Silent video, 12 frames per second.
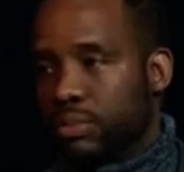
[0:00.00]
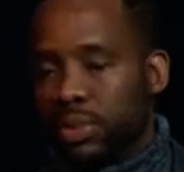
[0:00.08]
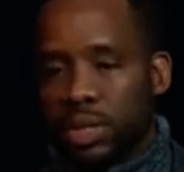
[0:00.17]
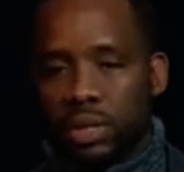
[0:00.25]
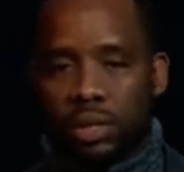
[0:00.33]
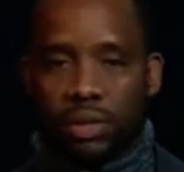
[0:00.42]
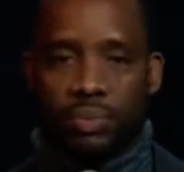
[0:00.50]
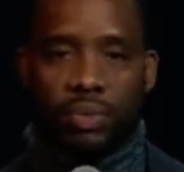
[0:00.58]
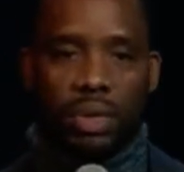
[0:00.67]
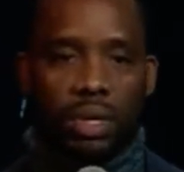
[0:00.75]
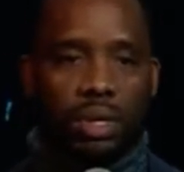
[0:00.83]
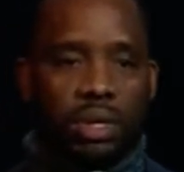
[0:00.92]

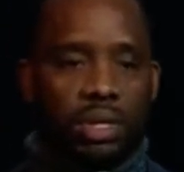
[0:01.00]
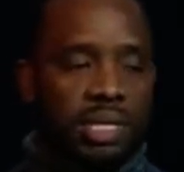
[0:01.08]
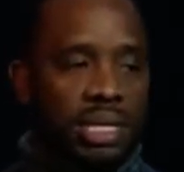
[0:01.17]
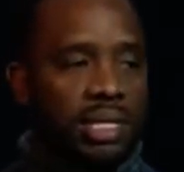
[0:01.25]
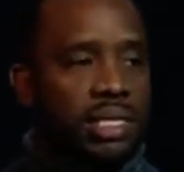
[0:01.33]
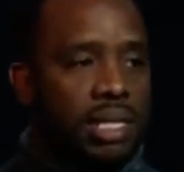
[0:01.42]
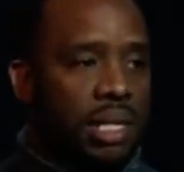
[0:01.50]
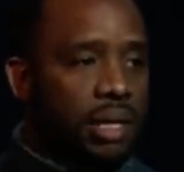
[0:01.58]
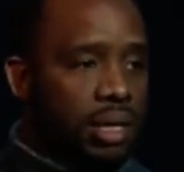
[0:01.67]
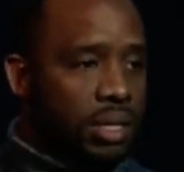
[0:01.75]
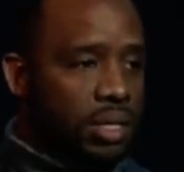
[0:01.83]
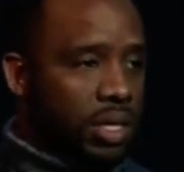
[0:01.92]
the 16th
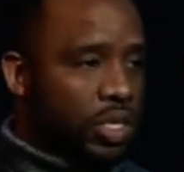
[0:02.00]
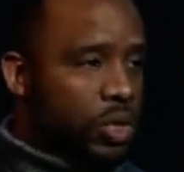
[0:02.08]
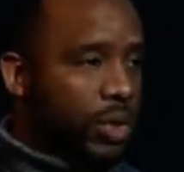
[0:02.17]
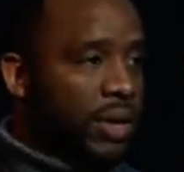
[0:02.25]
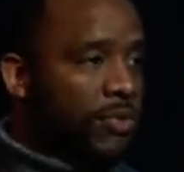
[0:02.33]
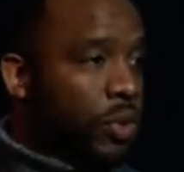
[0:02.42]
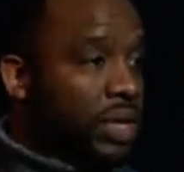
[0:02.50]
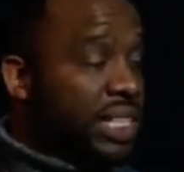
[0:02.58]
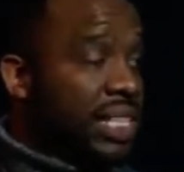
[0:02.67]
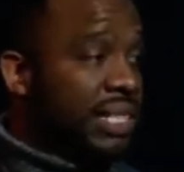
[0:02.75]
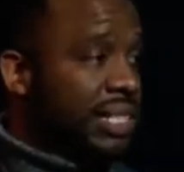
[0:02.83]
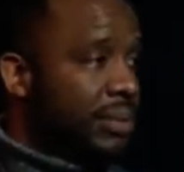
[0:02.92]
until the 24th of
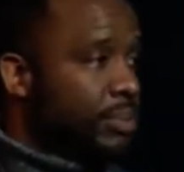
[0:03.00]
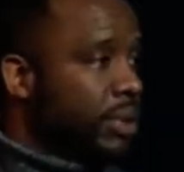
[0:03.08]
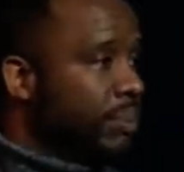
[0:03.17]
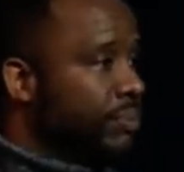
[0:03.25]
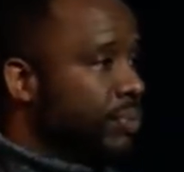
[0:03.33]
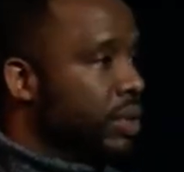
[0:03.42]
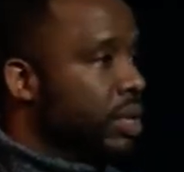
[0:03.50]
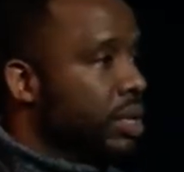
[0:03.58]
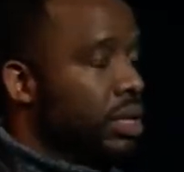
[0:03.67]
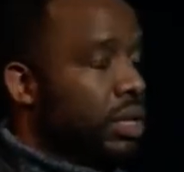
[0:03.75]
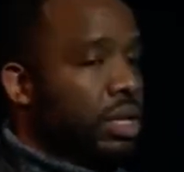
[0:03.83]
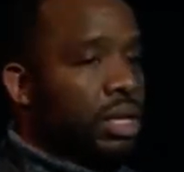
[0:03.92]
December,
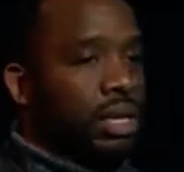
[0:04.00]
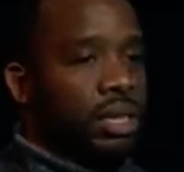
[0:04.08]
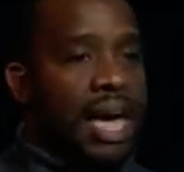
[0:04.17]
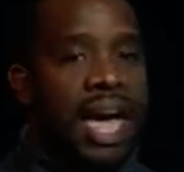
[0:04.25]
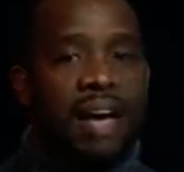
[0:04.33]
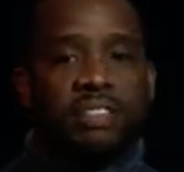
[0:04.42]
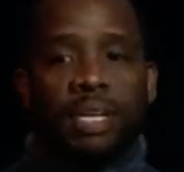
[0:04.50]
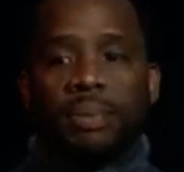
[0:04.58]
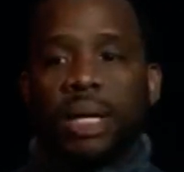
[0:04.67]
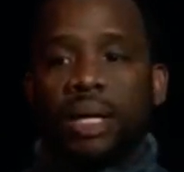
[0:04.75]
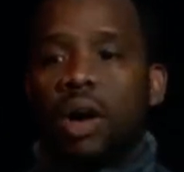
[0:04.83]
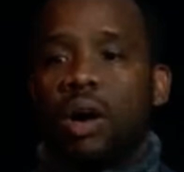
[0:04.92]
they have
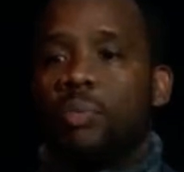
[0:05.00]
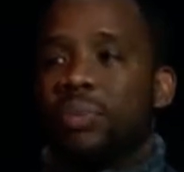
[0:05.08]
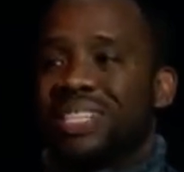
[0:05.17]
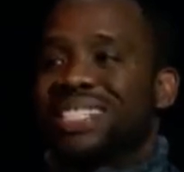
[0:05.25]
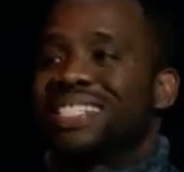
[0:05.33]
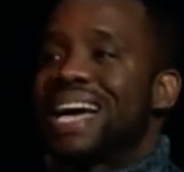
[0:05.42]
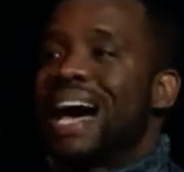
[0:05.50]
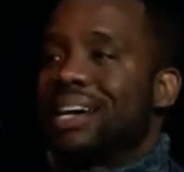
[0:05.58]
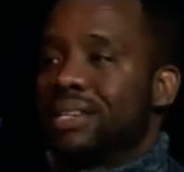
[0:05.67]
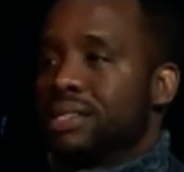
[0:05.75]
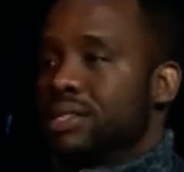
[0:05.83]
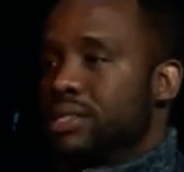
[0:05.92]
something called
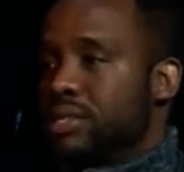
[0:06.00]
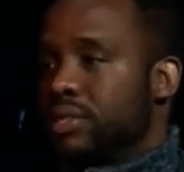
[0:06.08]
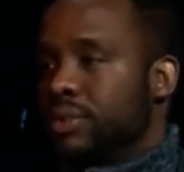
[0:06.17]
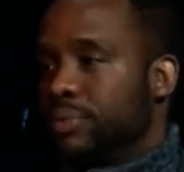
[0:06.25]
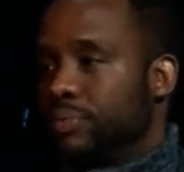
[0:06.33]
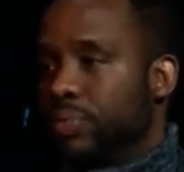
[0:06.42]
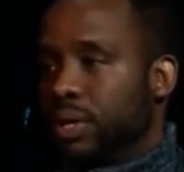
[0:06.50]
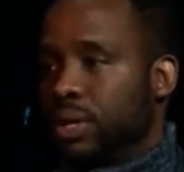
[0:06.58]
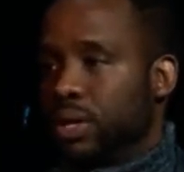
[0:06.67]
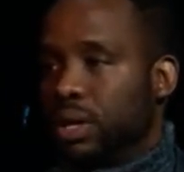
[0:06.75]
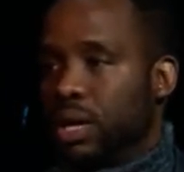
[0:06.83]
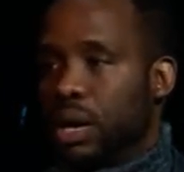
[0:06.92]
posadas.
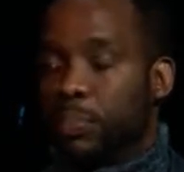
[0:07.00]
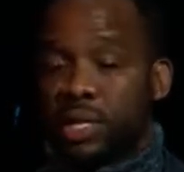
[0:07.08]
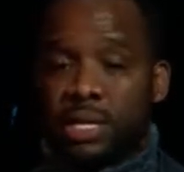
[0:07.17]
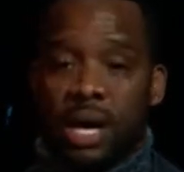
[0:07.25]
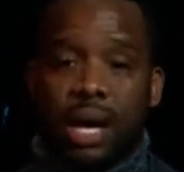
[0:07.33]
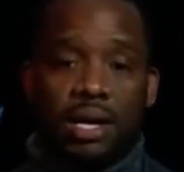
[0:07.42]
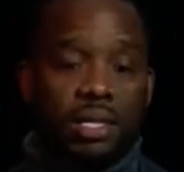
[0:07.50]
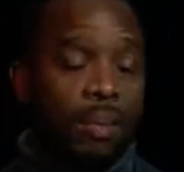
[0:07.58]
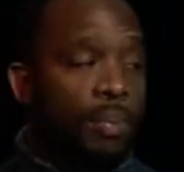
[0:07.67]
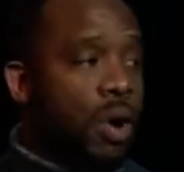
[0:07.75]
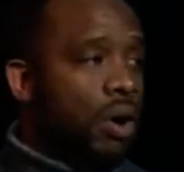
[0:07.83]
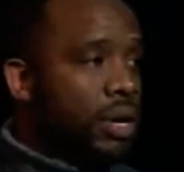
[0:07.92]
And posadas are
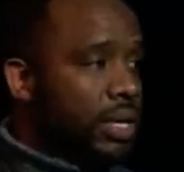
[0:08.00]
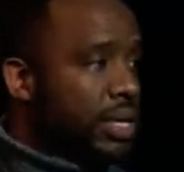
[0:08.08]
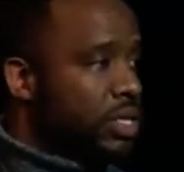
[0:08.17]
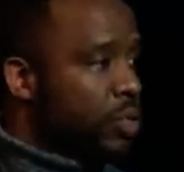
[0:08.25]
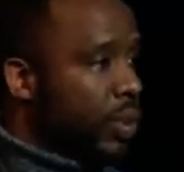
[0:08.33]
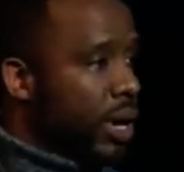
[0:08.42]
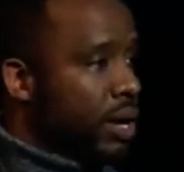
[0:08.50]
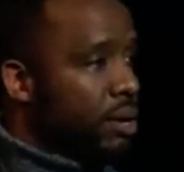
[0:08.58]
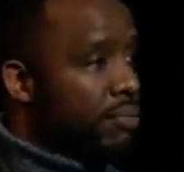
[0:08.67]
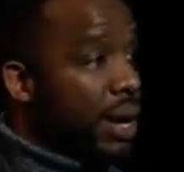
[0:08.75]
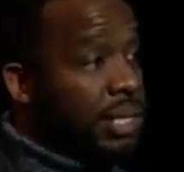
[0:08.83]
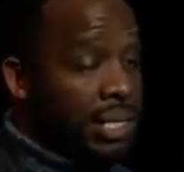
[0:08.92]
parties where
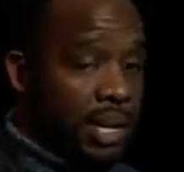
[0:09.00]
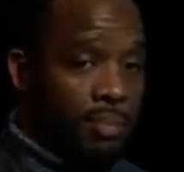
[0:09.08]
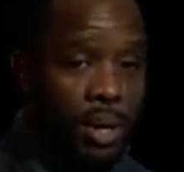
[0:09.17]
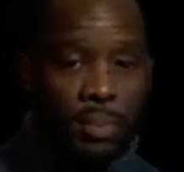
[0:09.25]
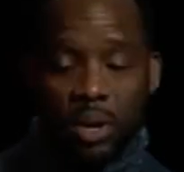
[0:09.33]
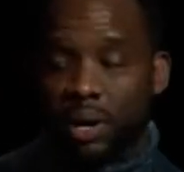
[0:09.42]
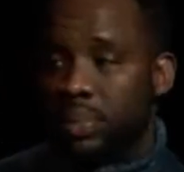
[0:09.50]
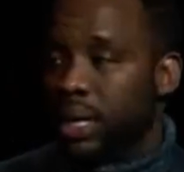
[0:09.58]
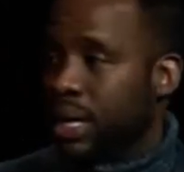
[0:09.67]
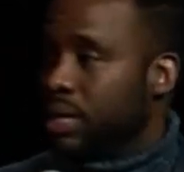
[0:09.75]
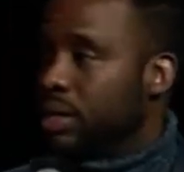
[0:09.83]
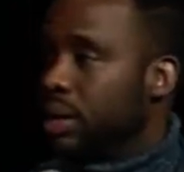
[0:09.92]
Mexican people come
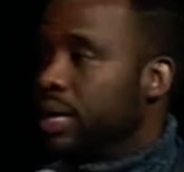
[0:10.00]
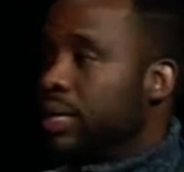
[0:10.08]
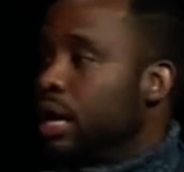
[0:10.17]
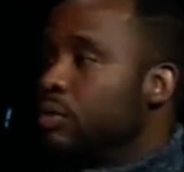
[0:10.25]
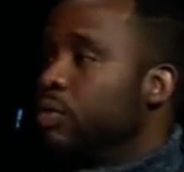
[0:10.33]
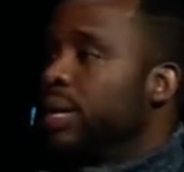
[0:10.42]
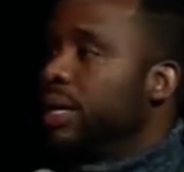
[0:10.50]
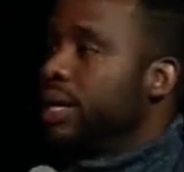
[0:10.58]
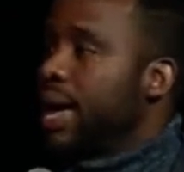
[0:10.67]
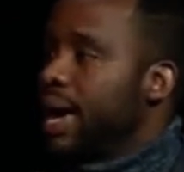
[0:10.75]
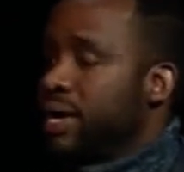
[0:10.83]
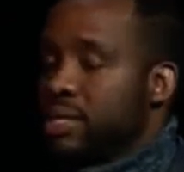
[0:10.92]
together and they
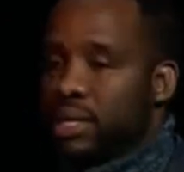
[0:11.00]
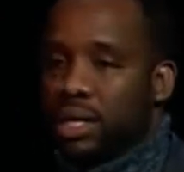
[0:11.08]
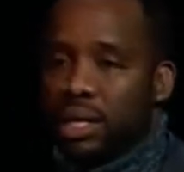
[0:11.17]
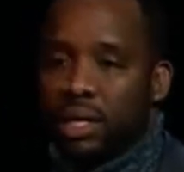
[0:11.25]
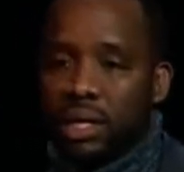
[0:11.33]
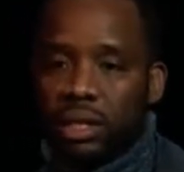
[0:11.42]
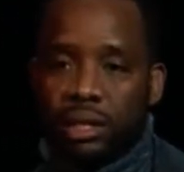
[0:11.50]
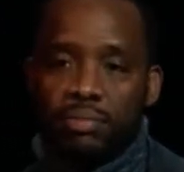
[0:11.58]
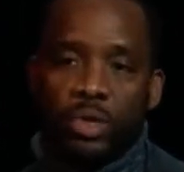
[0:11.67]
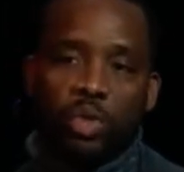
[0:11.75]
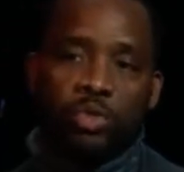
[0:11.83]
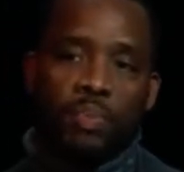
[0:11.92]
reenact the
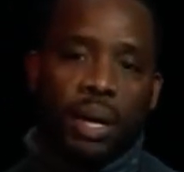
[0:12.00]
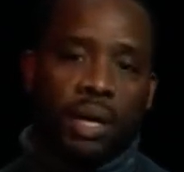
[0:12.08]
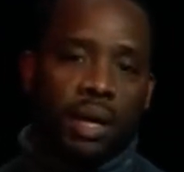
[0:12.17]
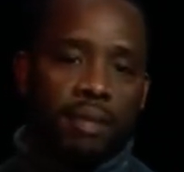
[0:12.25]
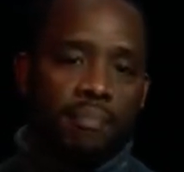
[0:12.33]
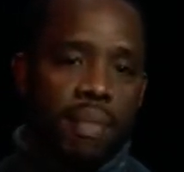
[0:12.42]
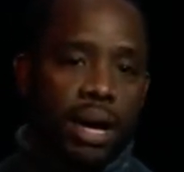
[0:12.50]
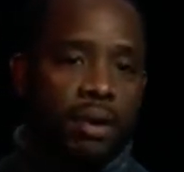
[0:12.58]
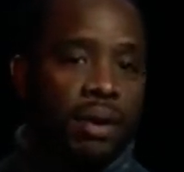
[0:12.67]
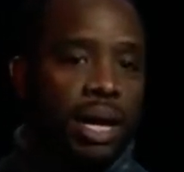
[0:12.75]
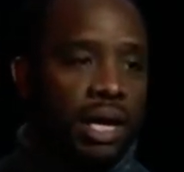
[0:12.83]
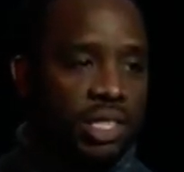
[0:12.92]
movement of
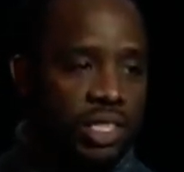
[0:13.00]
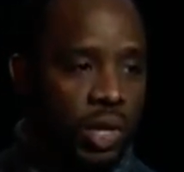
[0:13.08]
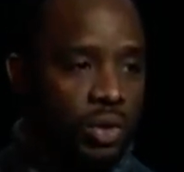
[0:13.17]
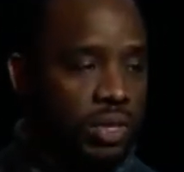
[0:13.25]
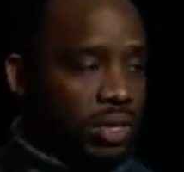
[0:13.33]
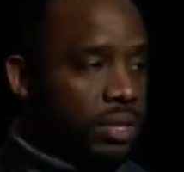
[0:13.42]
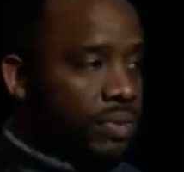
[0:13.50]
Mary and Joseph